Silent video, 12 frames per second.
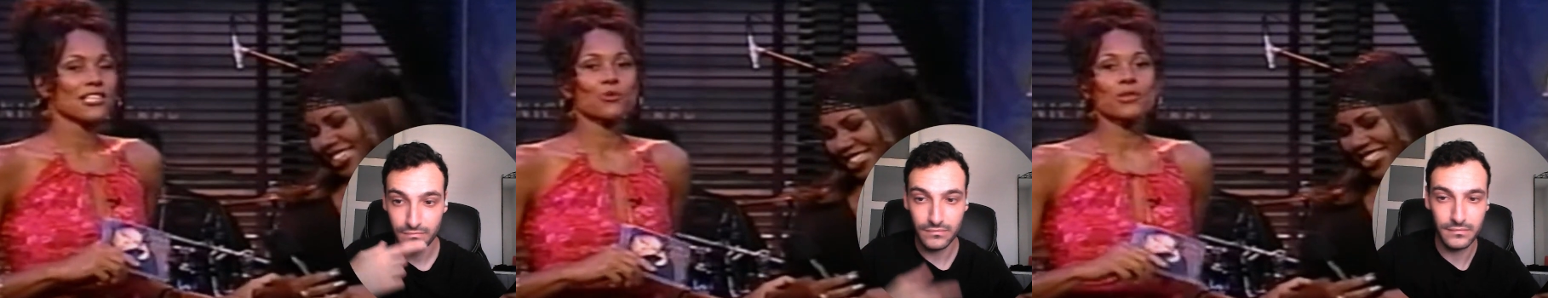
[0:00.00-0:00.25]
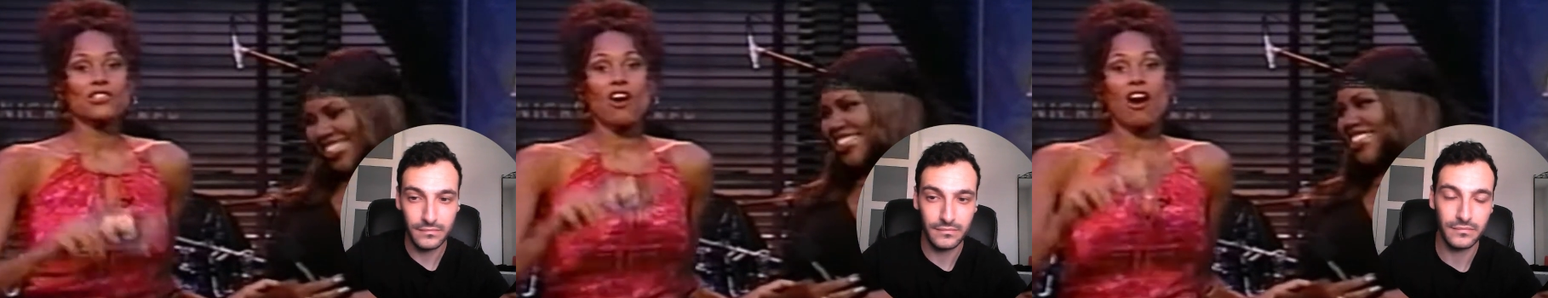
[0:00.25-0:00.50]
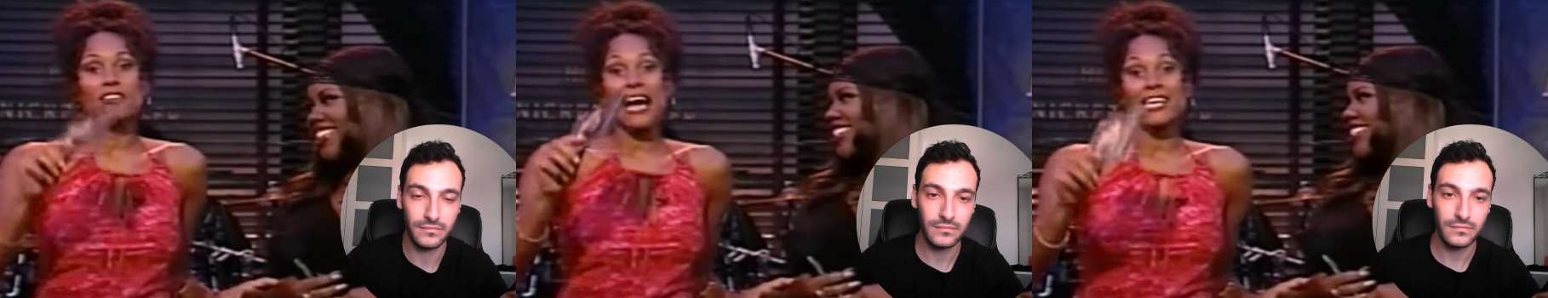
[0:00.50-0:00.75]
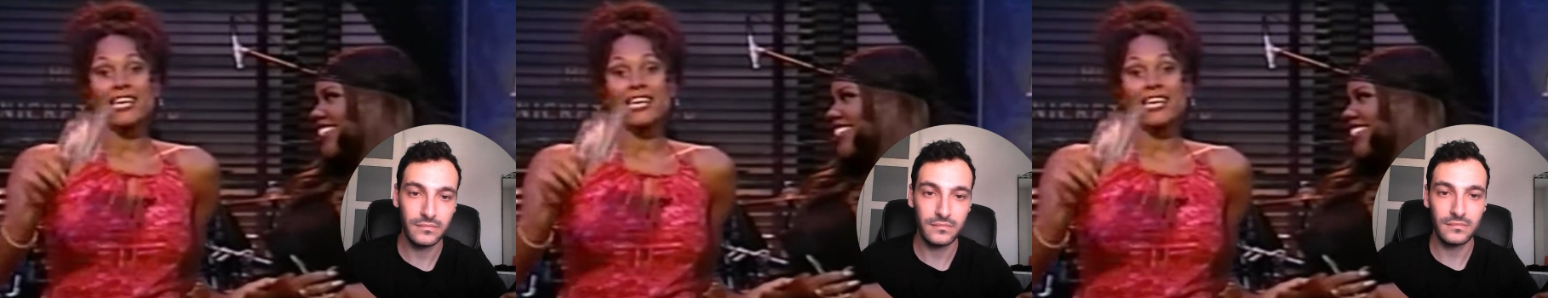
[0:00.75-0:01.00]
Speaker 1: This one's called
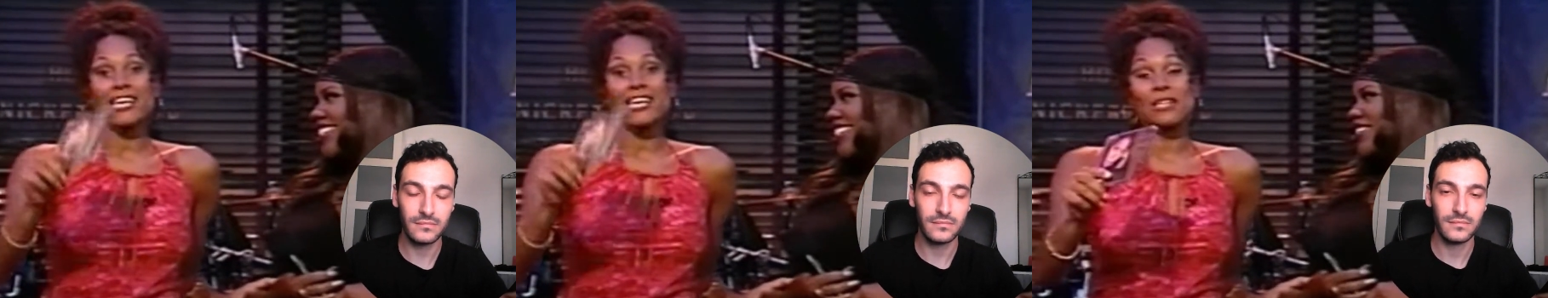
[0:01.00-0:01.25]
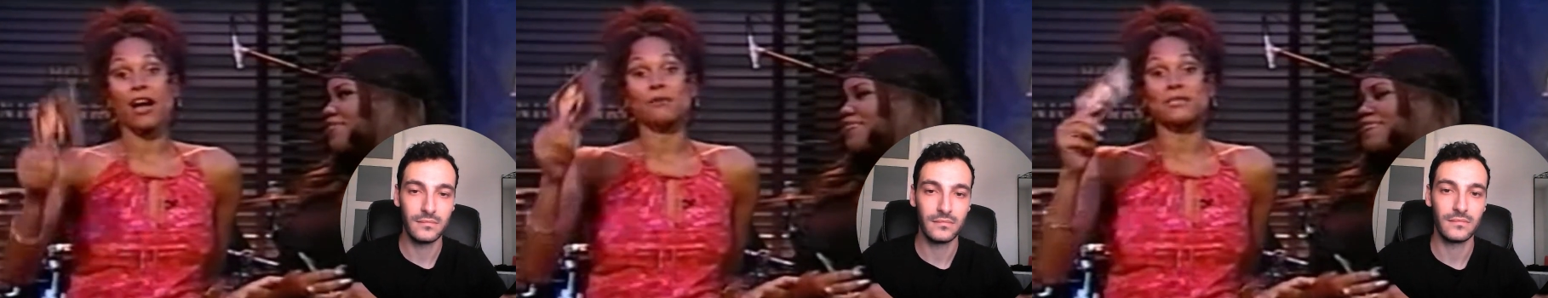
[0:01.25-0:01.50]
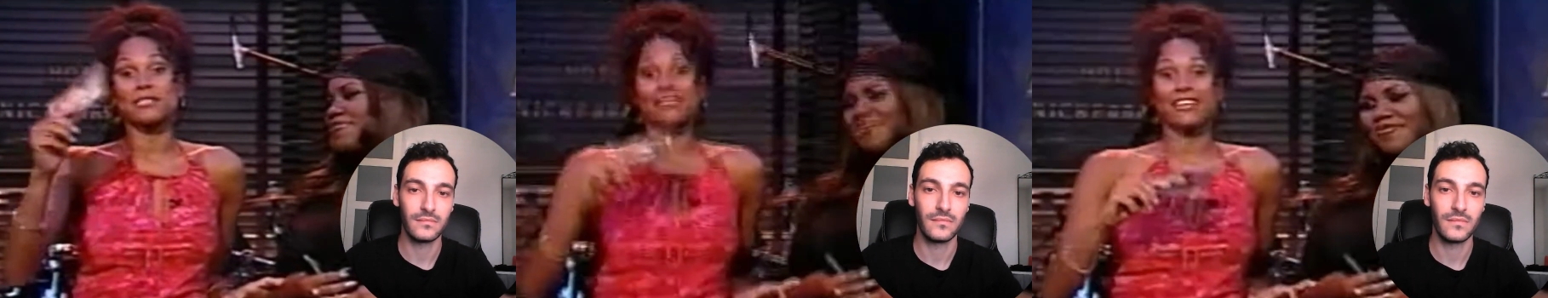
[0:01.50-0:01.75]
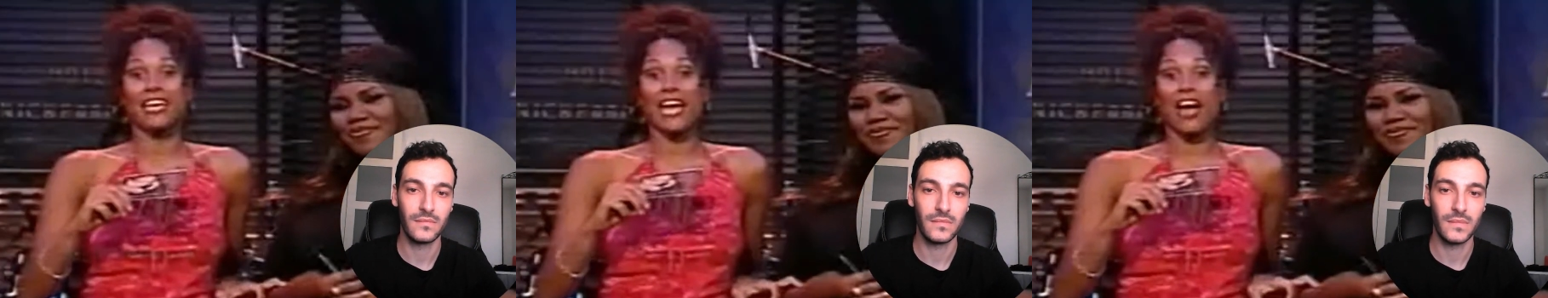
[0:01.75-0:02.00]
As We Lay. I'm
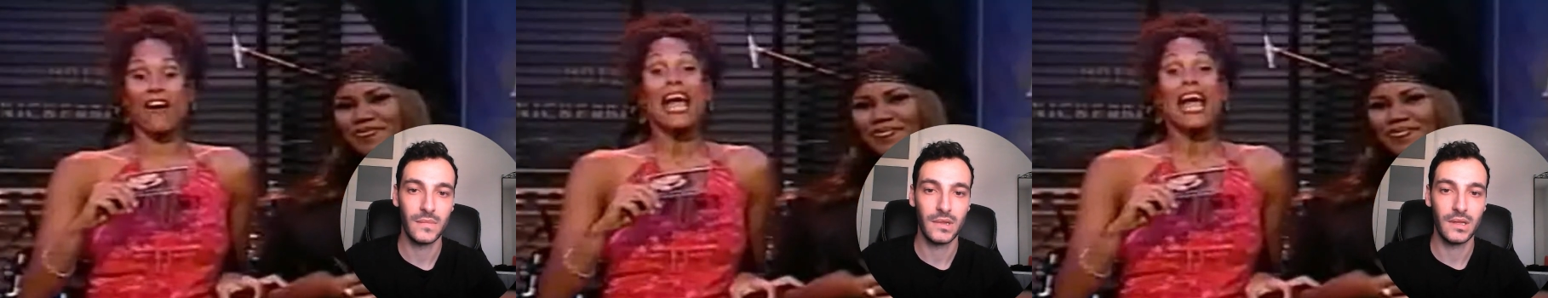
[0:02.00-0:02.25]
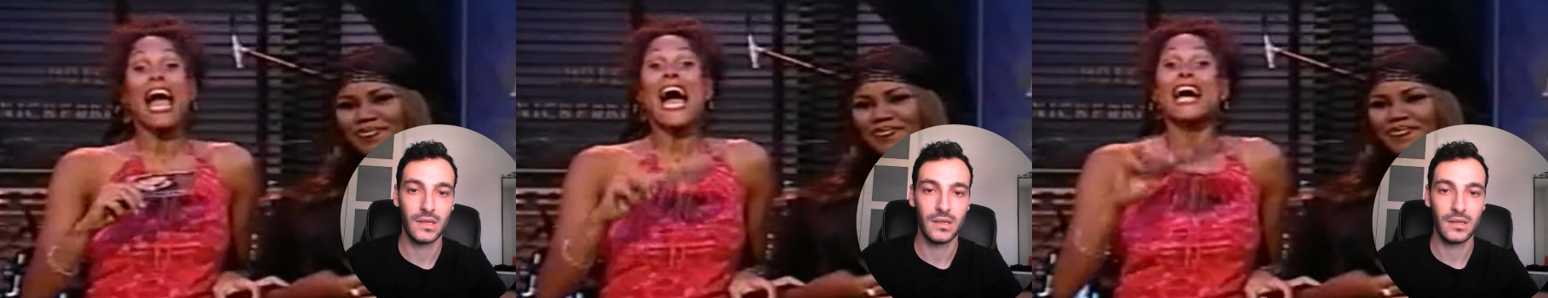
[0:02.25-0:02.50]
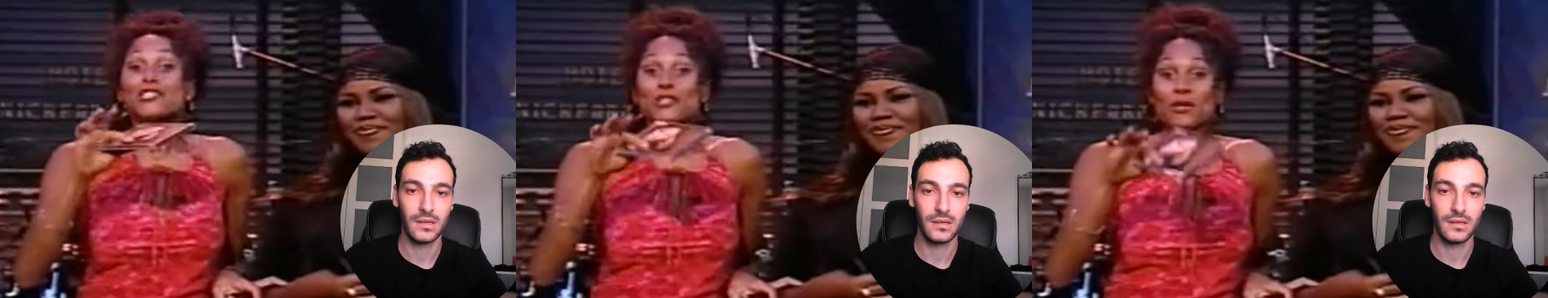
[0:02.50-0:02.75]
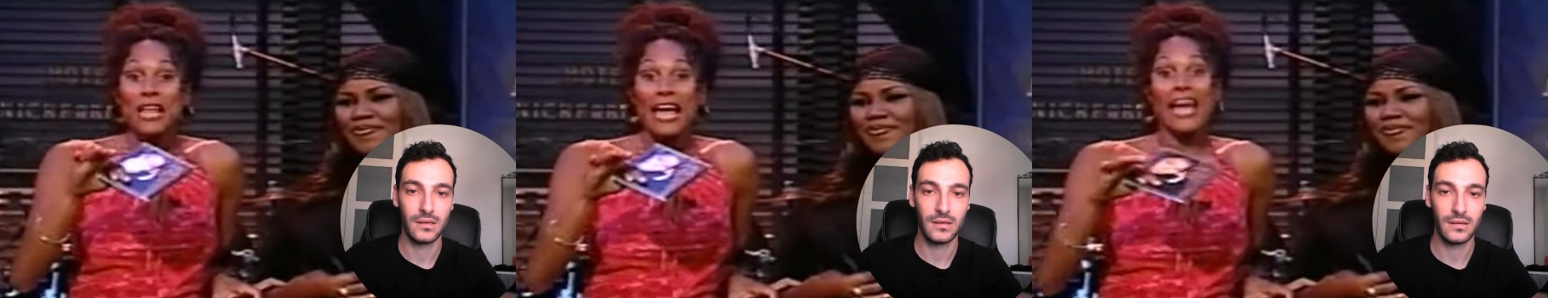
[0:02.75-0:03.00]
Cynthia Garrett.
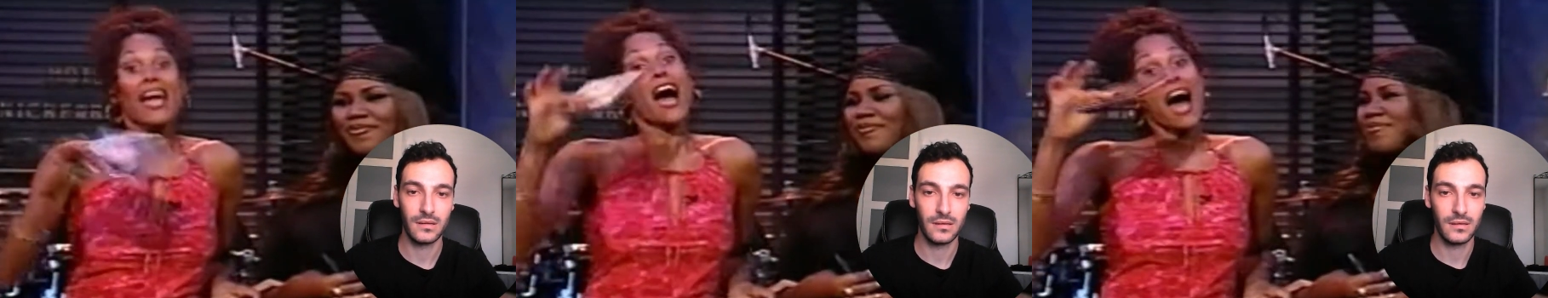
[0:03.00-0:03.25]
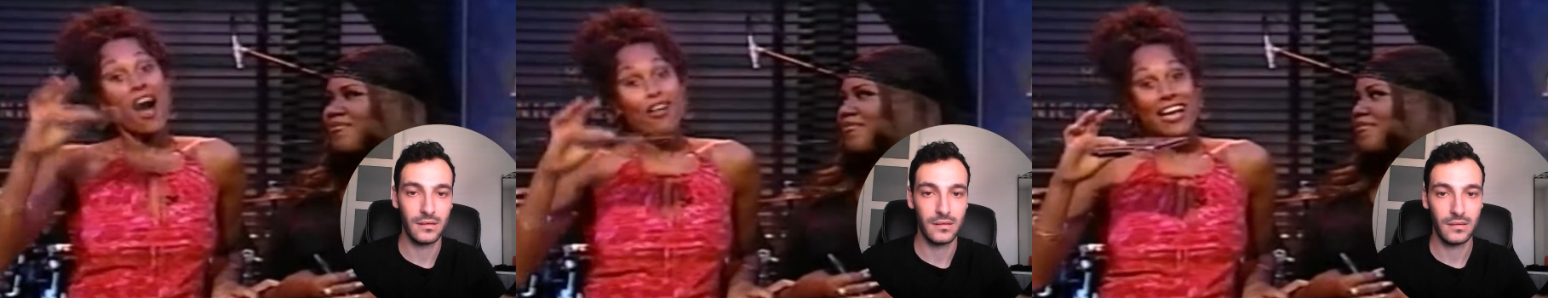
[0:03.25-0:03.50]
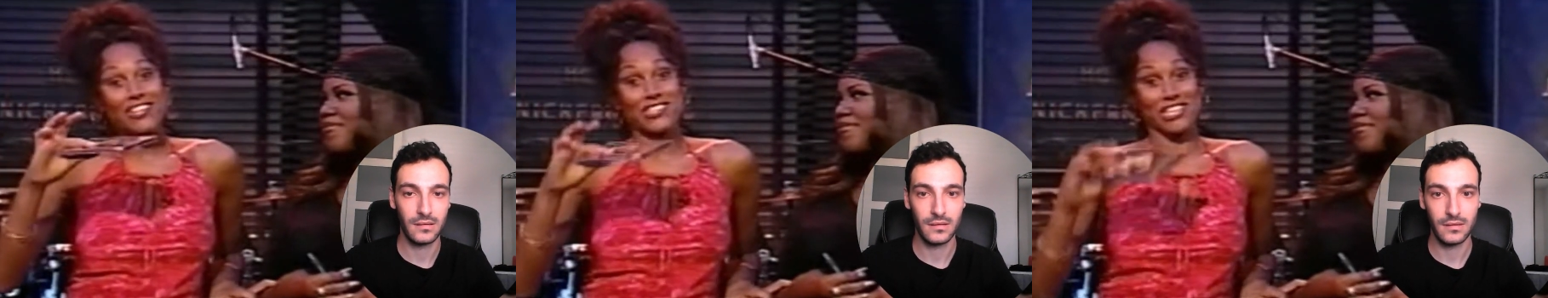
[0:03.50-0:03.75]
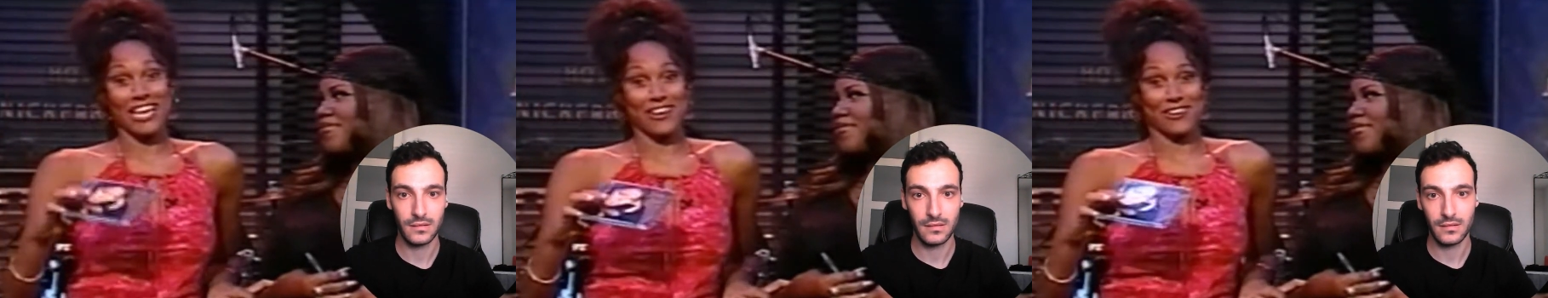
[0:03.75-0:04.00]
As you lay, I'll
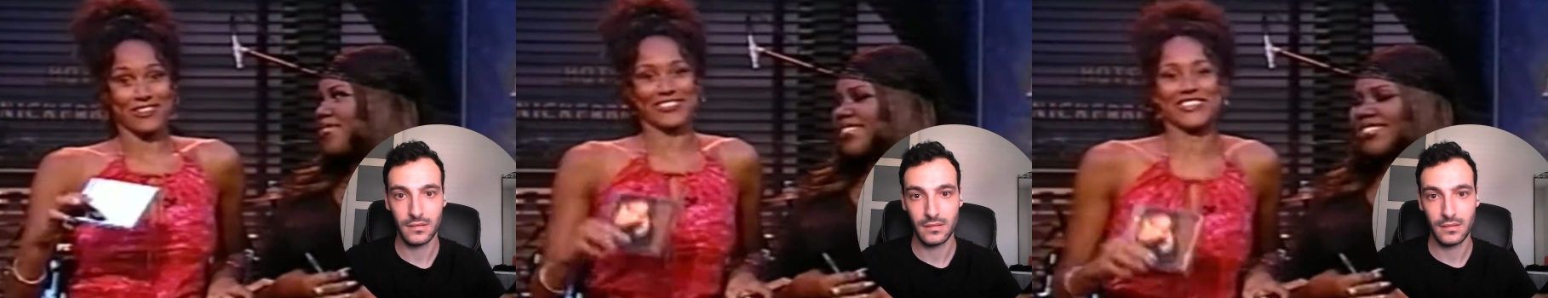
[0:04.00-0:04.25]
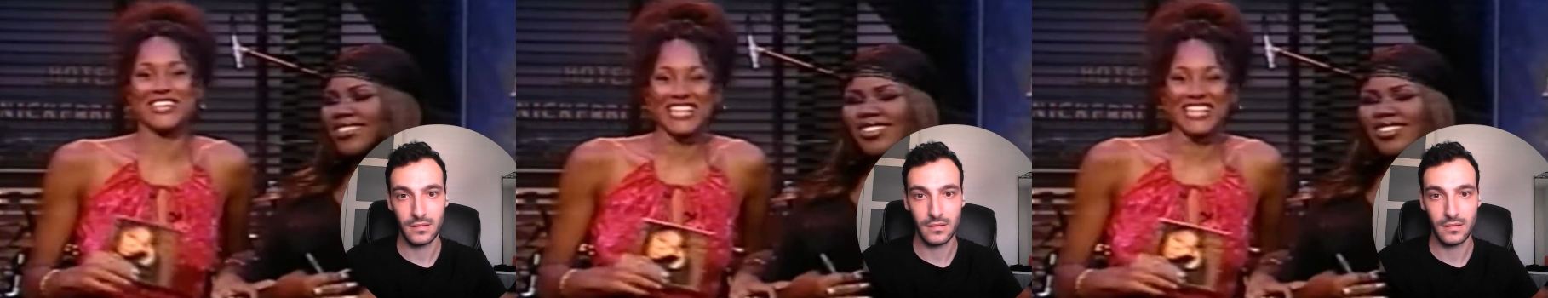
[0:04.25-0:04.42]
catch you later.